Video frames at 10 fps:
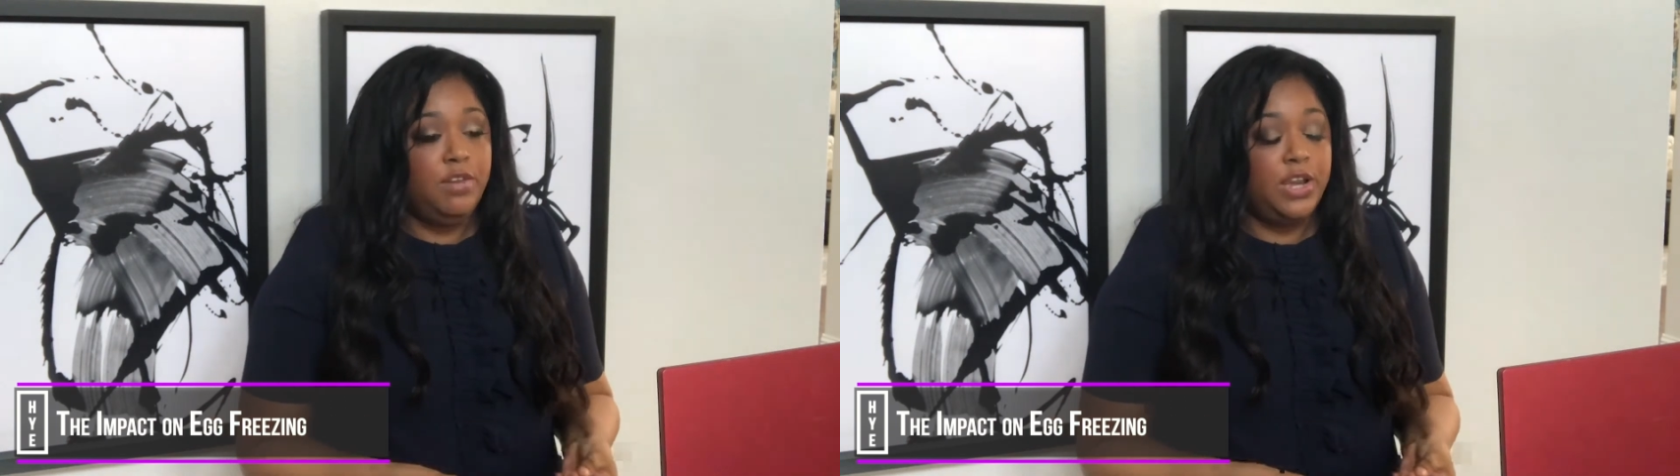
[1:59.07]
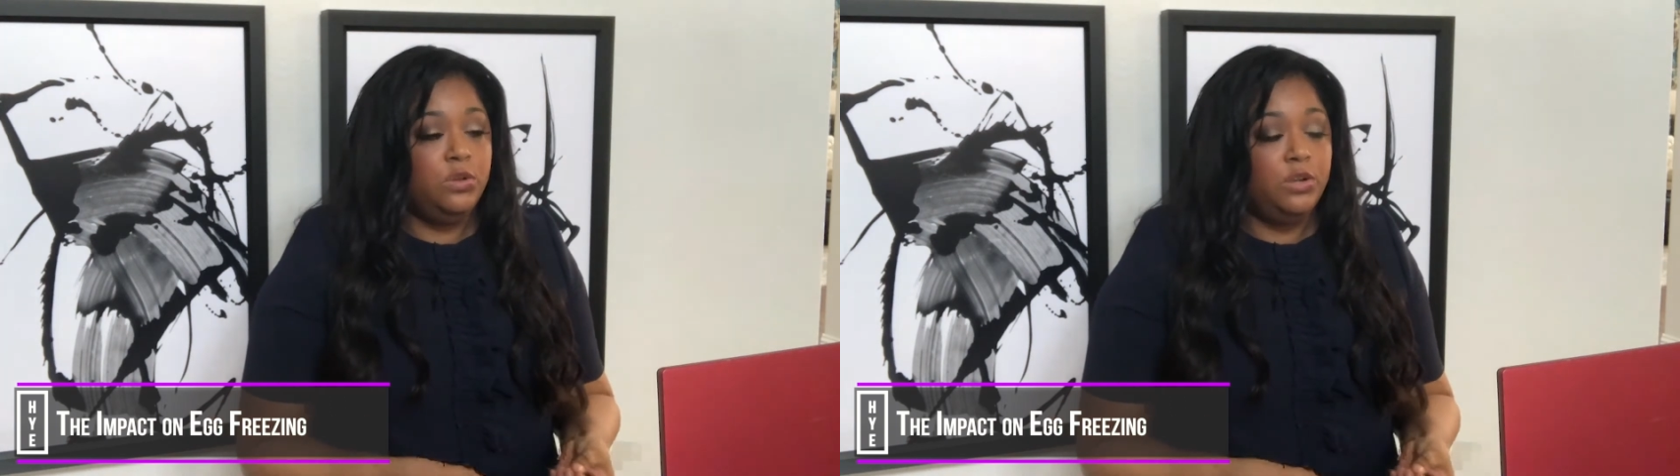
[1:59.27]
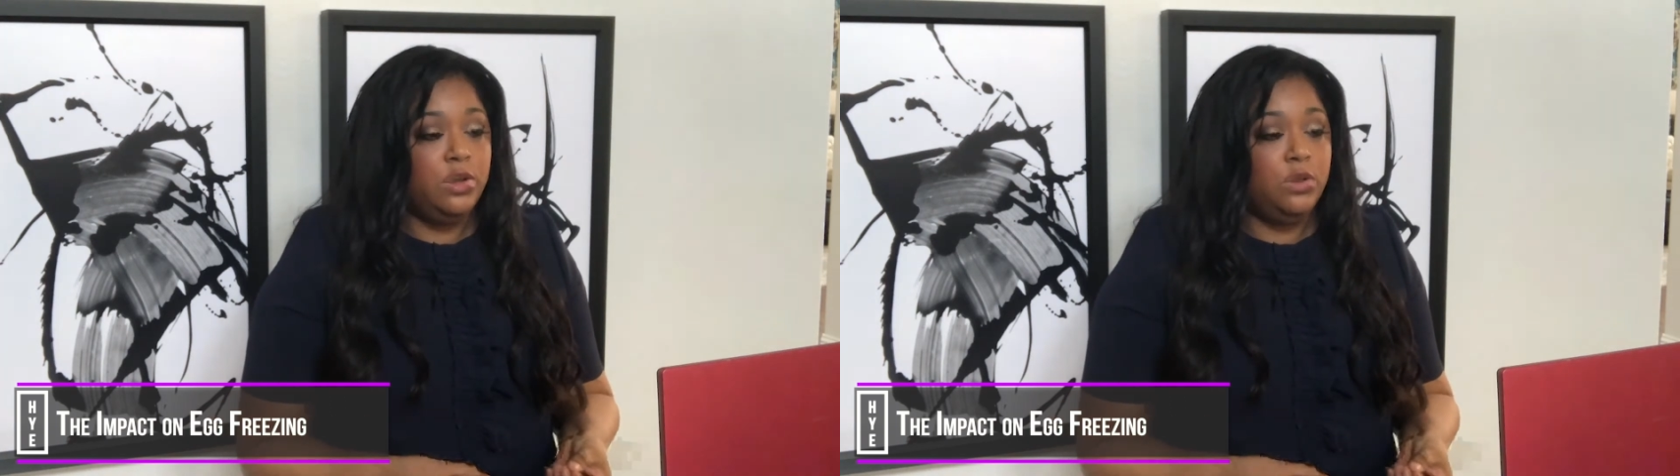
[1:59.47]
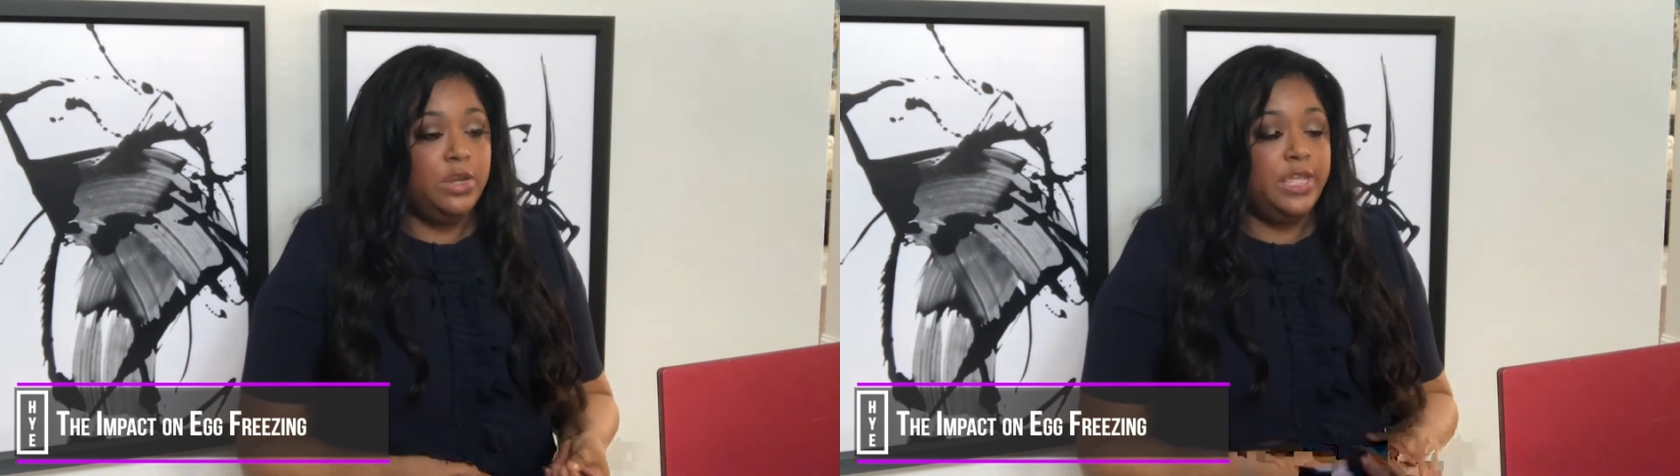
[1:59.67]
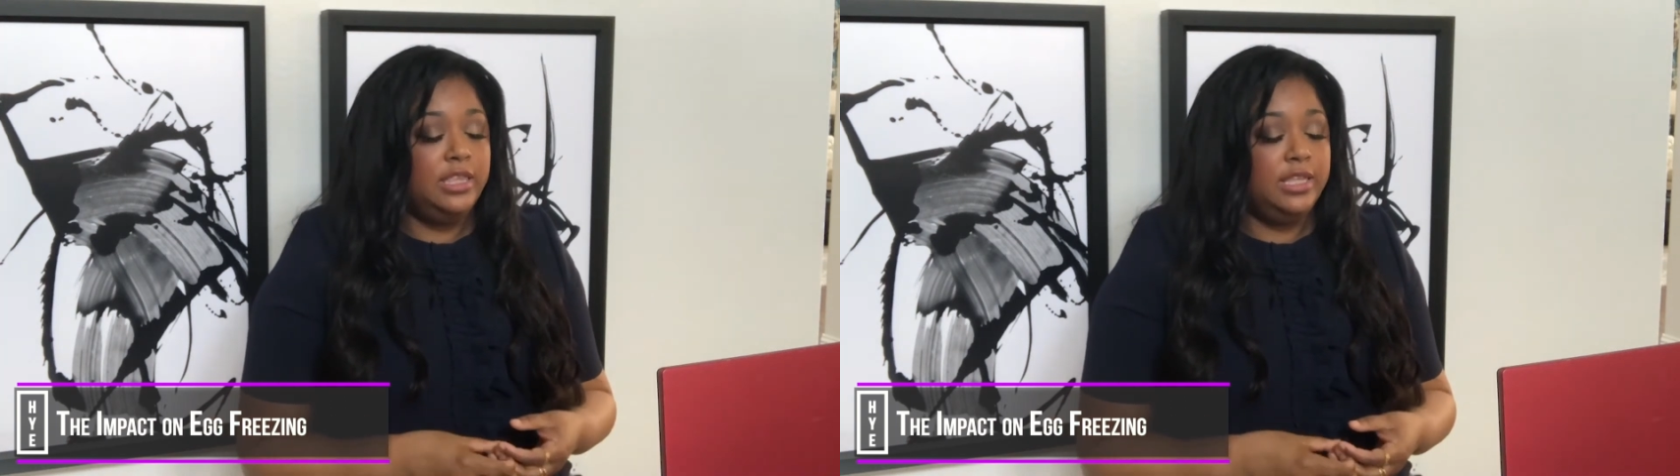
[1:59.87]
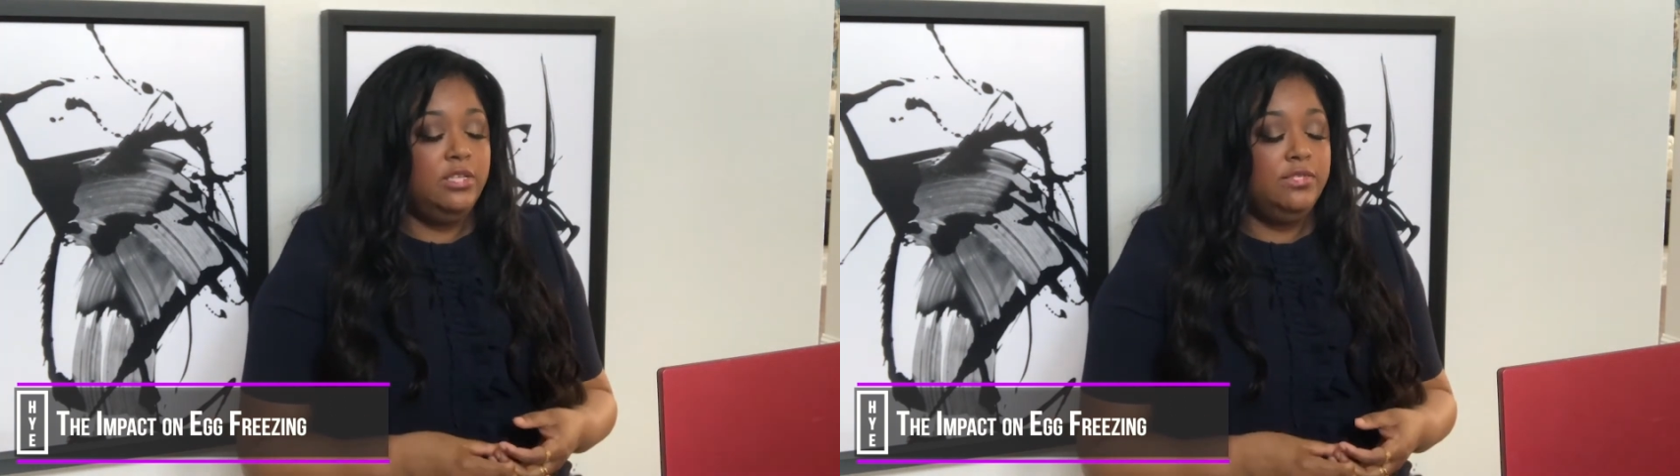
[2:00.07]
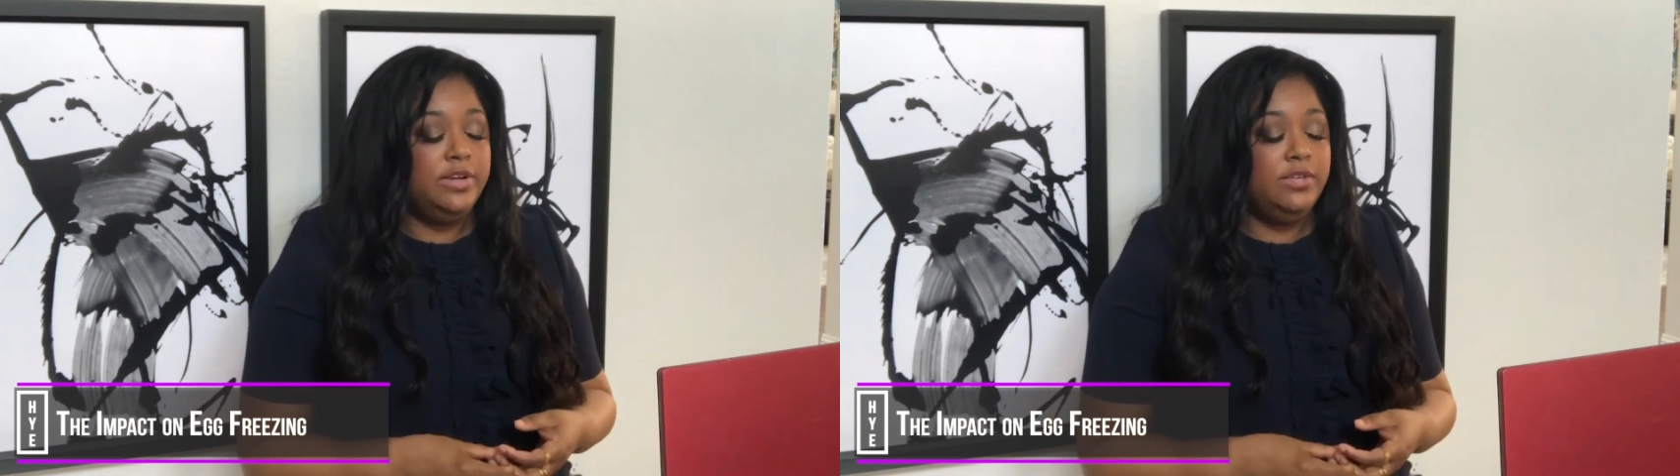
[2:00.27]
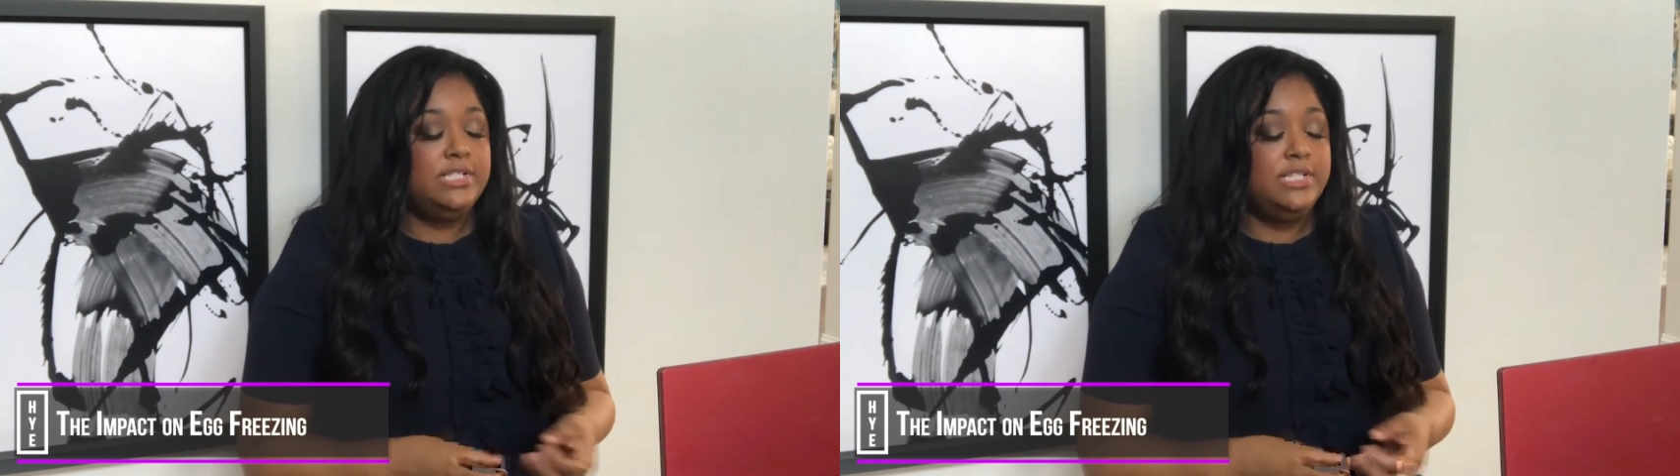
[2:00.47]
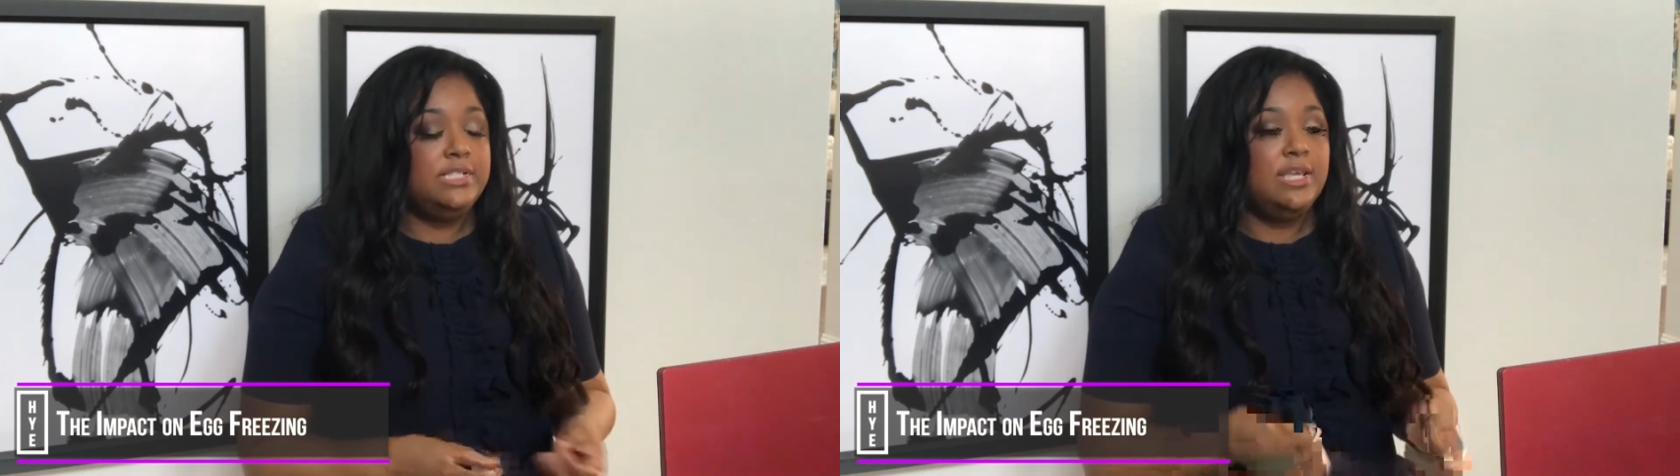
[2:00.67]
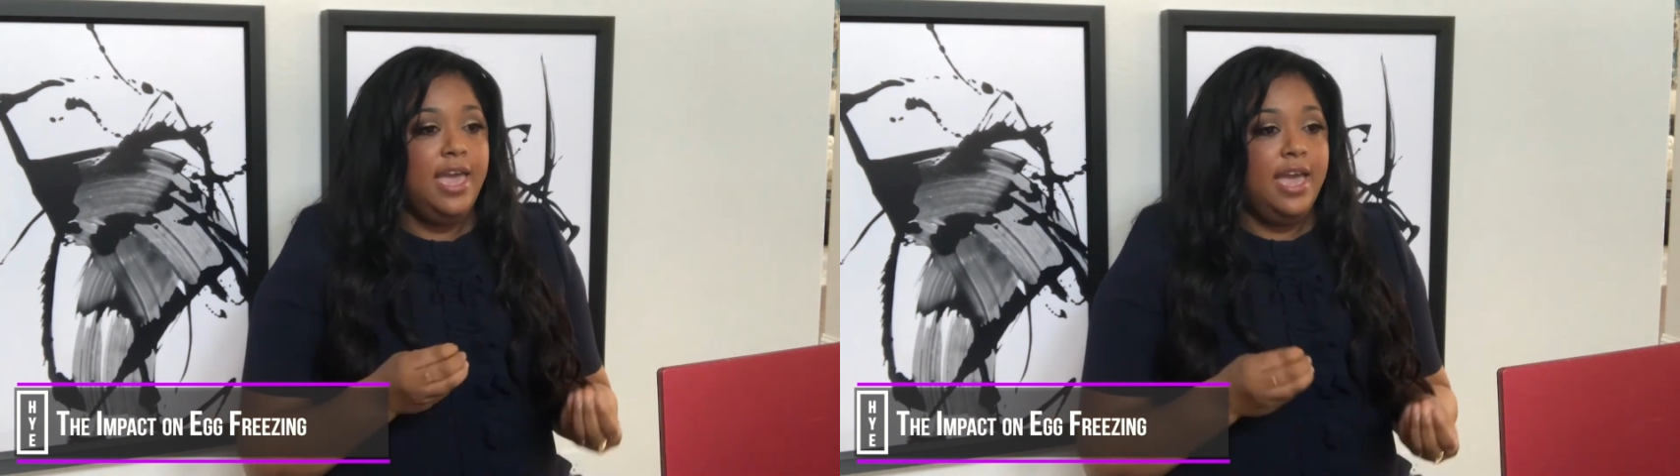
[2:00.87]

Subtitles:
to a vital organ like the ovaries.